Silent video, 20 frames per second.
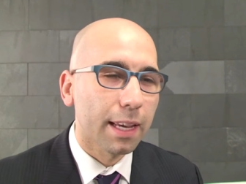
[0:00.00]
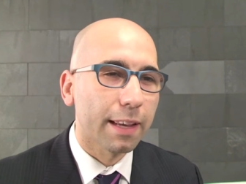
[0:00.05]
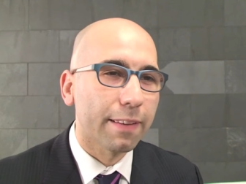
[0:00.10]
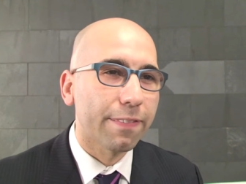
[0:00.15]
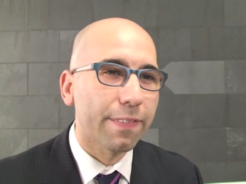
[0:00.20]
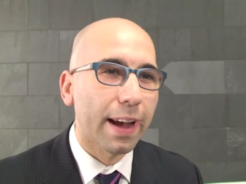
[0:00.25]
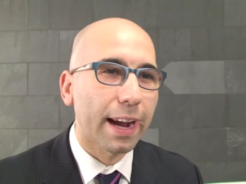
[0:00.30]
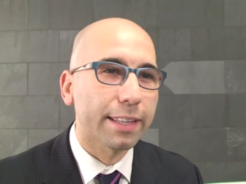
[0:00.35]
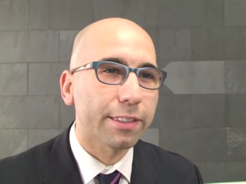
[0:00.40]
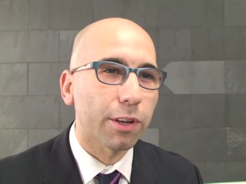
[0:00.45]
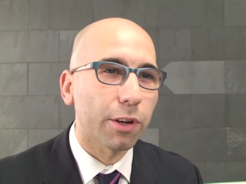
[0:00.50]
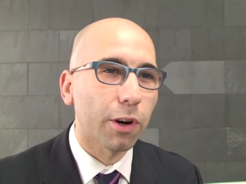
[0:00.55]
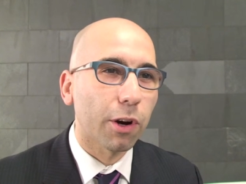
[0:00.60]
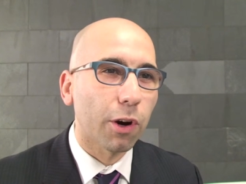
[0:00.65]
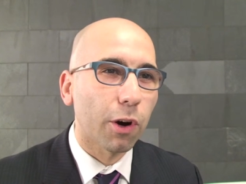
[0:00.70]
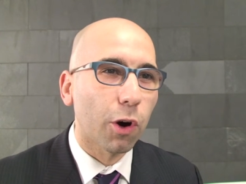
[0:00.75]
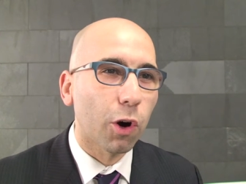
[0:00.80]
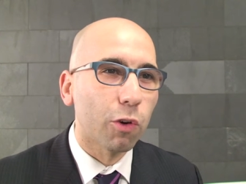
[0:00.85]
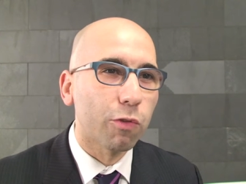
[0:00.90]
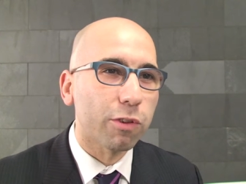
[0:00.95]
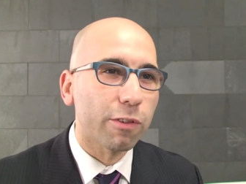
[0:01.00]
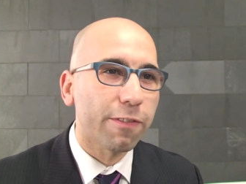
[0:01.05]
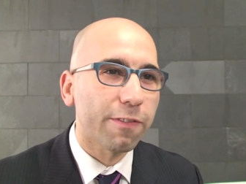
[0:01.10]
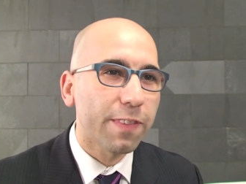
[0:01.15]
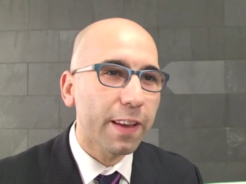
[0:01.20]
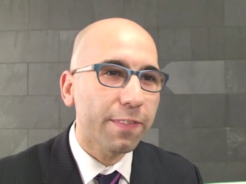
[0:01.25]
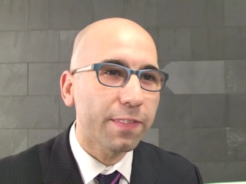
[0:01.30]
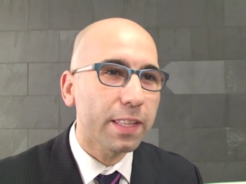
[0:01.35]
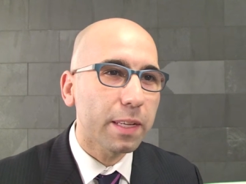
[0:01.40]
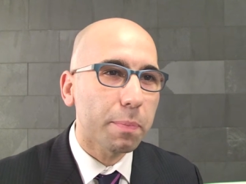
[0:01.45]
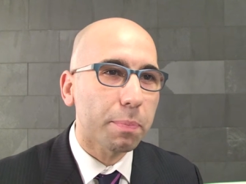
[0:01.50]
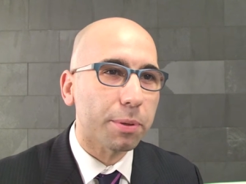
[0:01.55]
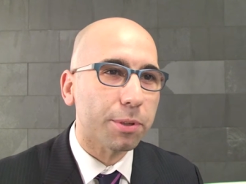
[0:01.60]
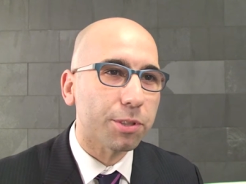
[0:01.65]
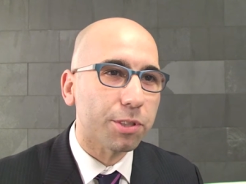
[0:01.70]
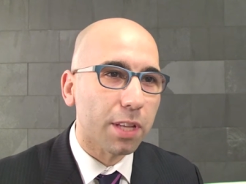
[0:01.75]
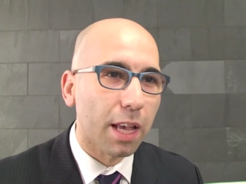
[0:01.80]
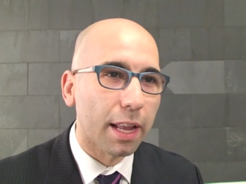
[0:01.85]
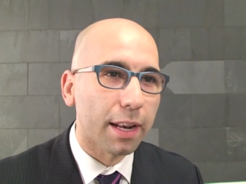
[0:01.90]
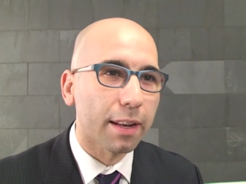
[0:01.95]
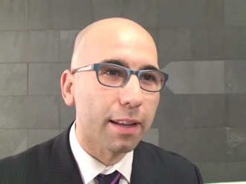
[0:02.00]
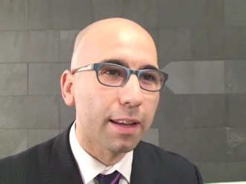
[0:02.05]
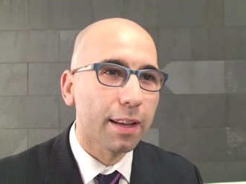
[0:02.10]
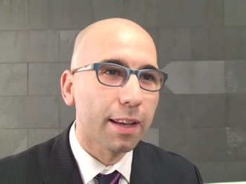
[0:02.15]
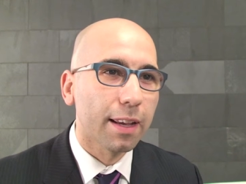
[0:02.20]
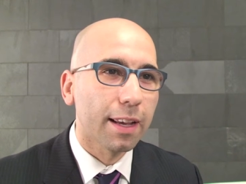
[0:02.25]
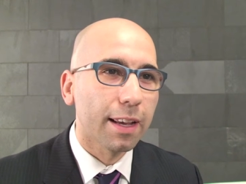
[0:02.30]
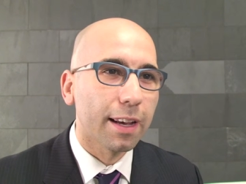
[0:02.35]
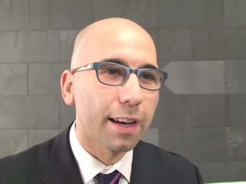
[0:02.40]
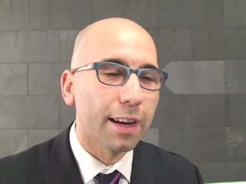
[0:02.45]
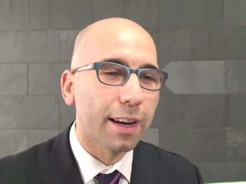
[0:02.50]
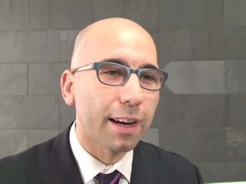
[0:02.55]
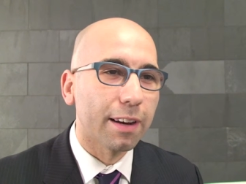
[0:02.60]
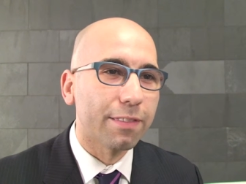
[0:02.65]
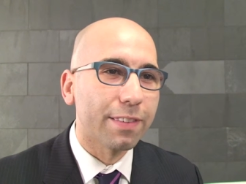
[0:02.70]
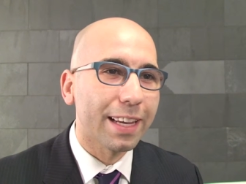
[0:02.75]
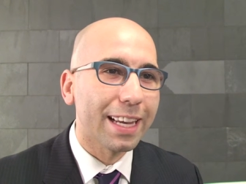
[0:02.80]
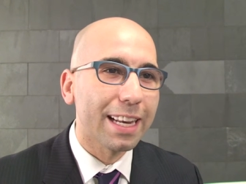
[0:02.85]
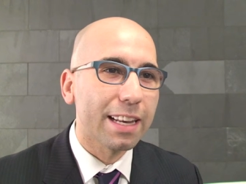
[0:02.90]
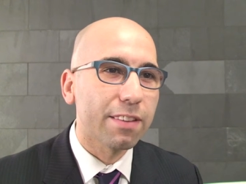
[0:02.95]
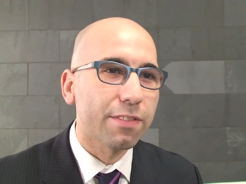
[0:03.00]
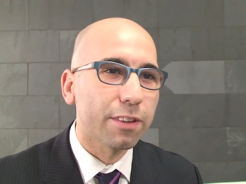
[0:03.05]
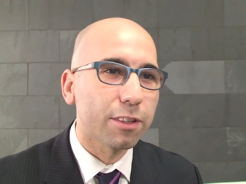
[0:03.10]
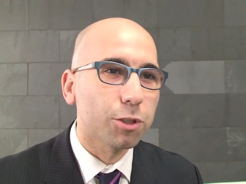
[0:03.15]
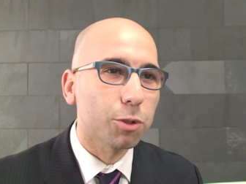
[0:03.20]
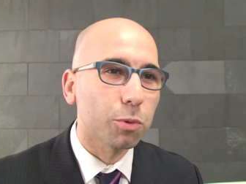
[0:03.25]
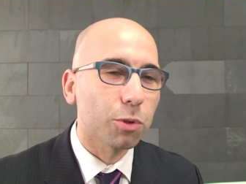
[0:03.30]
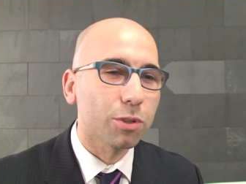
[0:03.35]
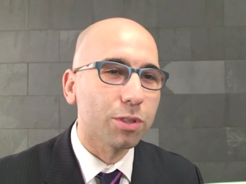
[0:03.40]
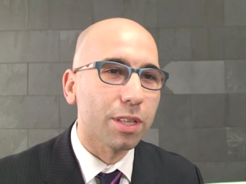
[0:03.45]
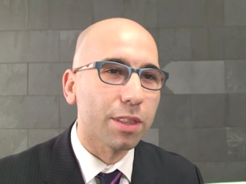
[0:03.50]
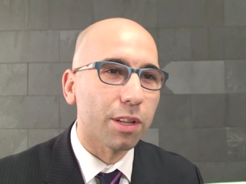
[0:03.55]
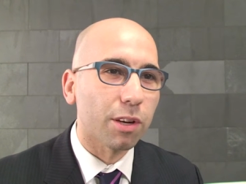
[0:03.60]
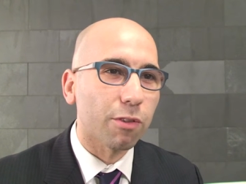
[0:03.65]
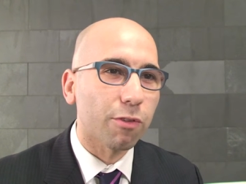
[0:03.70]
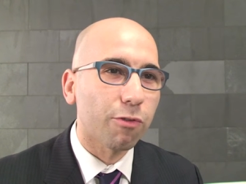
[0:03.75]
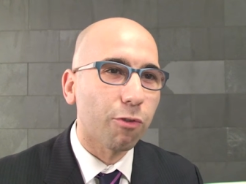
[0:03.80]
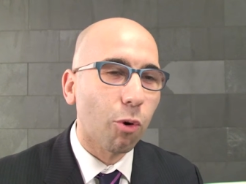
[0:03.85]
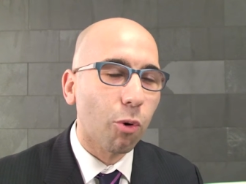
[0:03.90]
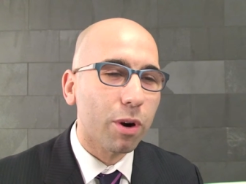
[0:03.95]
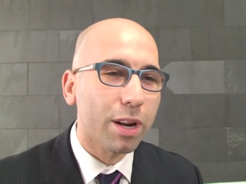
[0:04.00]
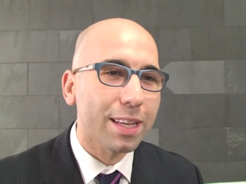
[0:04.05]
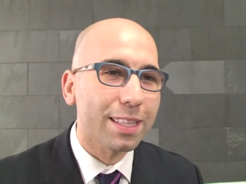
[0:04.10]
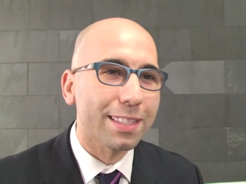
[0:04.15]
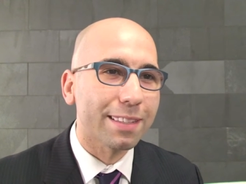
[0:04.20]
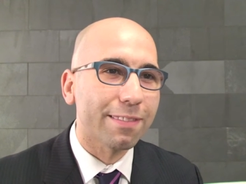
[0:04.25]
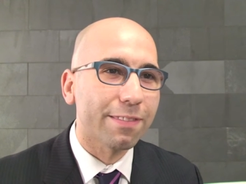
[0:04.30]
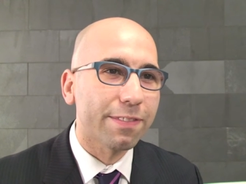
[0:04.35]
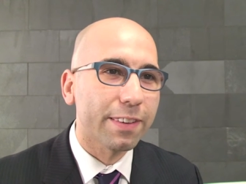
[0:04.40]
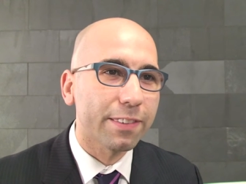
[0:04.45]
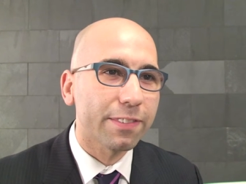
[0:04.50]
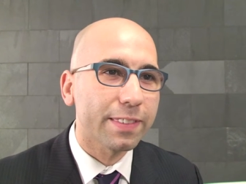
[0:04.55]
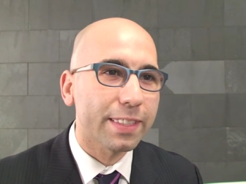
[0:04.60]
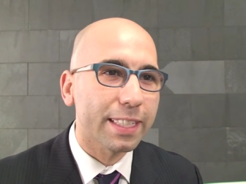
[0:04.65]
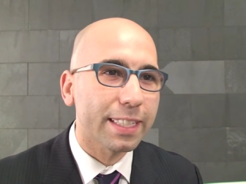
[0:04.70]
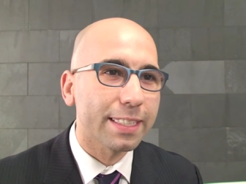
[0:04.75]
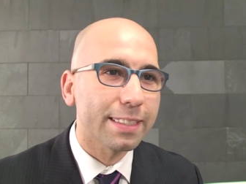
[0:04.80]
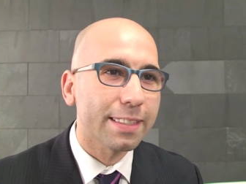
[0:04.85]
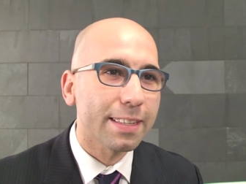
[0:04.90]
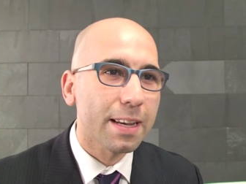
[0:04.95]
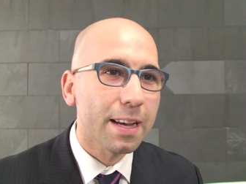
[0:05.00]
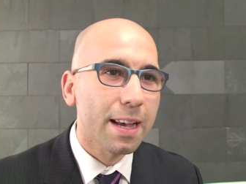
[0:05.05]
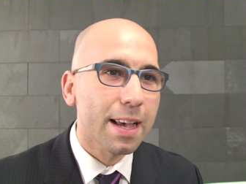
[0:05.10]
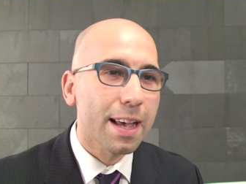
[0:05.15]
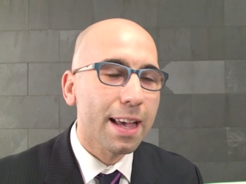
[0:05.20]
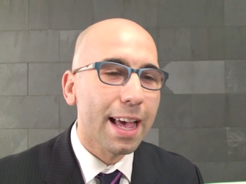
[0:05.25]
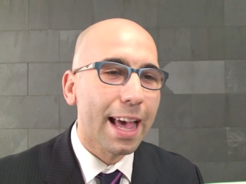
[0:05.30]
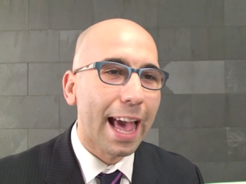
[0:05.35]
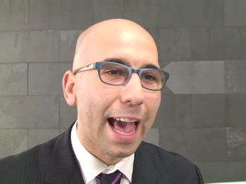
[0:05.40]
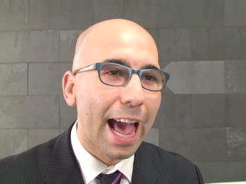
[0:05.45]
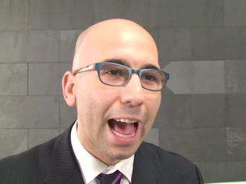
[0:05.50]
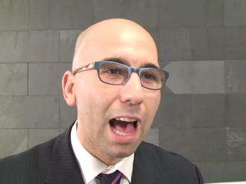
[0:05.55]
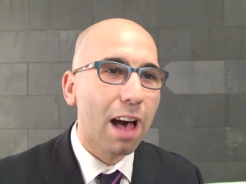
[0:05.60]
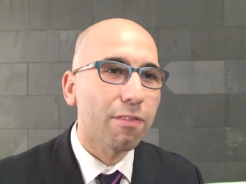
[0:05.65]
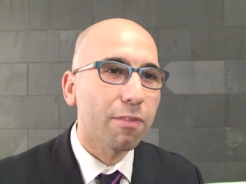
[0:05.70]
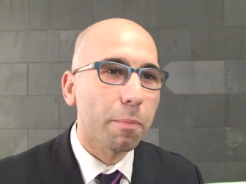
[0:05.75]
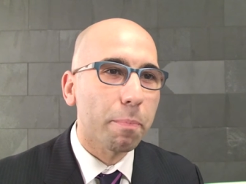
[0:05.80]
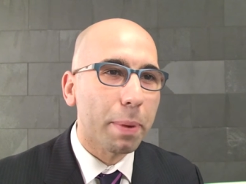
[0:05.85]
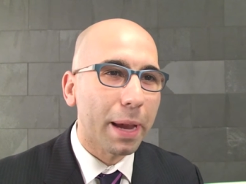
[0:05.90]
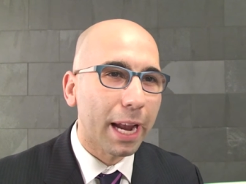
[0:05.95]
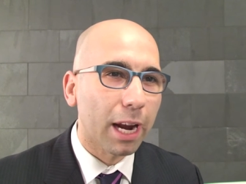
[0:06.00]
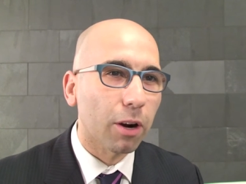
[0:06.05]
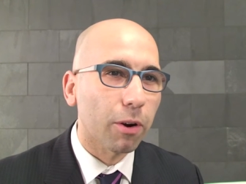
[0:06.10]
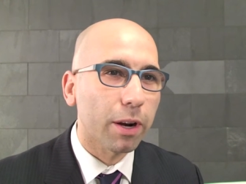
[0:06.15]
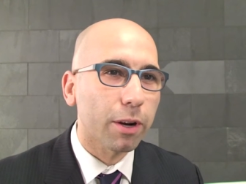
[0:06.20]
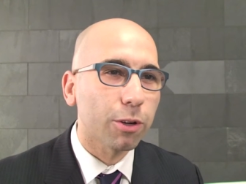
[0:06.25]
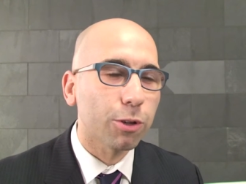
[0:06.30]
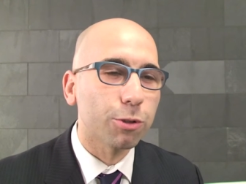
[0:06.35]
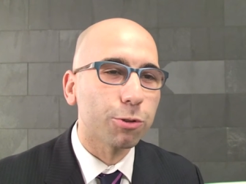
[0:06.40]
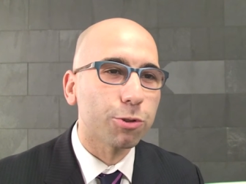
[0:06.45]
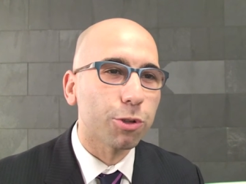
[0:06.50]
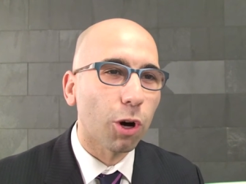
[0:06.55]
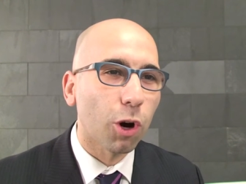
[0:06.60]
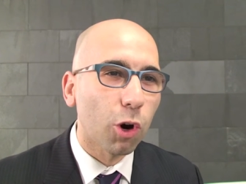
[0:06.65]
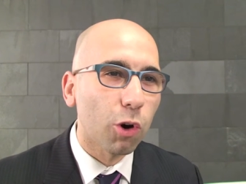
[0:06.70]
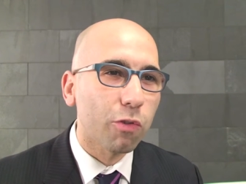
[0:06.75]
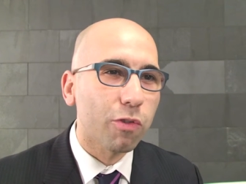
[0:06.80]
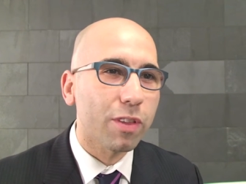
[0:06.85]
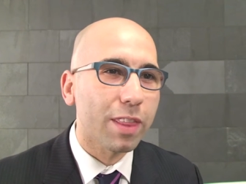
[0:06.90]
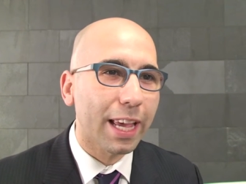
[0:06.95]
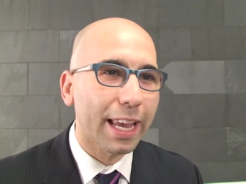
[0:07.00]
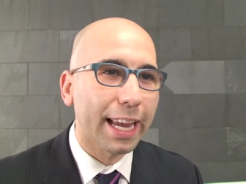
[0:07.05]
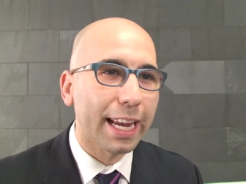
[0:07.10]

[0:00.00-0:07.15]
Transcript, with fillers: In fact, over fifty percent of individuals in their forties and fifties have a parent who's over